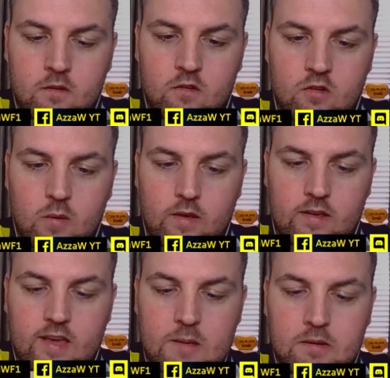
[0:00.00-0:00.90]
So we can
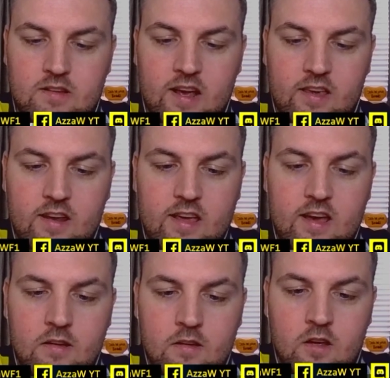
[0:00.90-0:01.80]
keep attacking
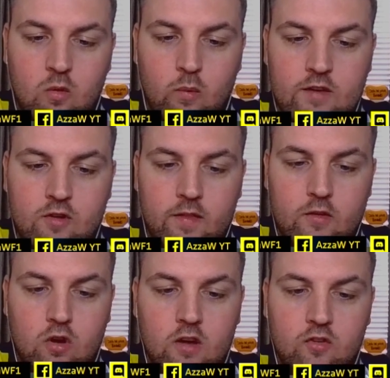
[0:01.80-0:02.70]
here. We have got the
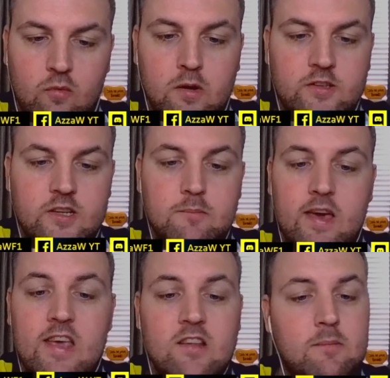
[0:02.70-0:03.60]
rival pushing, but
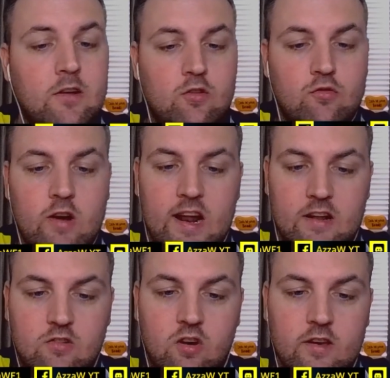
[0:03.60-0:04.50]
he's about to run out
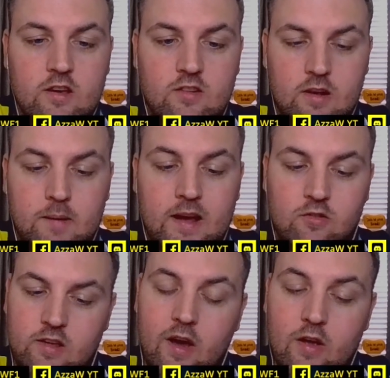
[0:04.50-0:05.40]
of tyres and about
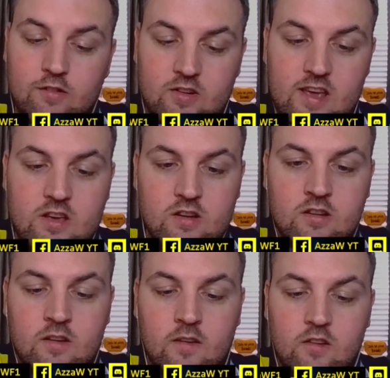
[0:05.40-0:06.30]
to get overtaken.
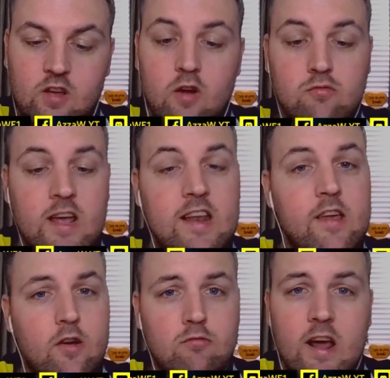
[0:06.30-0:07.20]
So a really
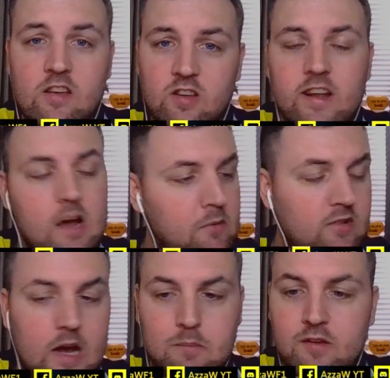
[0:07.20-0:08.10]
good race in Abu
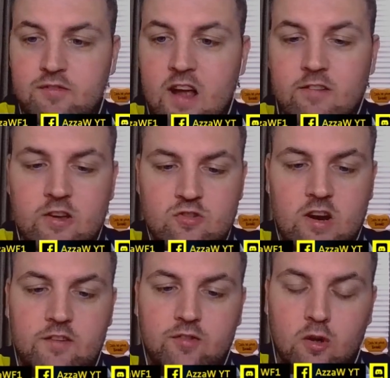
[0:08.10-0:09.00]
Dhabi. Very
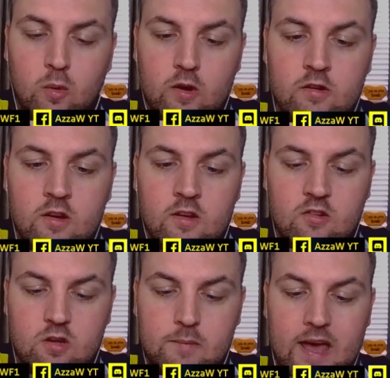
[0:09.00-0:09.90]
straightforward
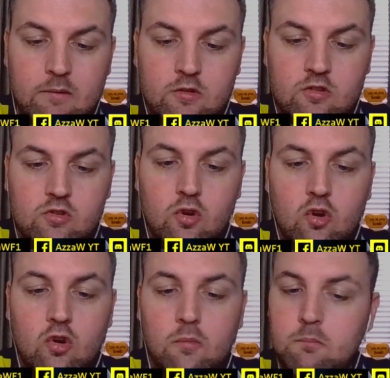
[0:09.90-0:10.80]
to be able to
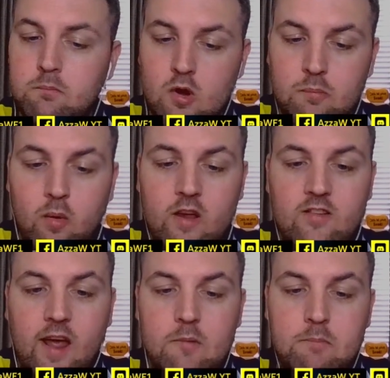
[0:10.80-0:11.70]
score good points
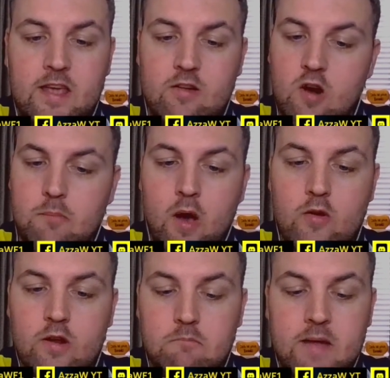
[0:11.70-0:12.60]
and beat your
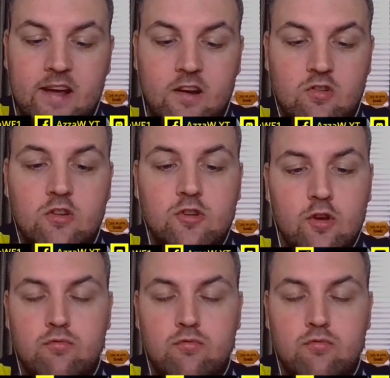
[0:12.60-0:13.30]
opponent. Magnussen just